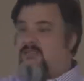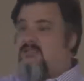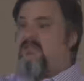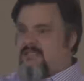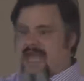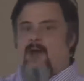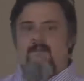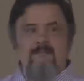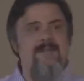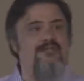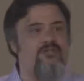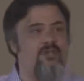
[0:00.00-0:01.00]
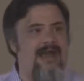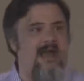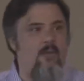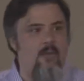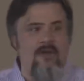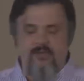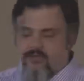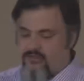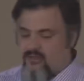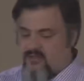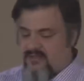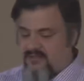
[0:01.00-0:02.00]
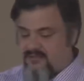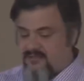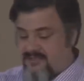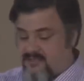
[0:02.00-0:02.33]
to, to help measure how well you're doing this.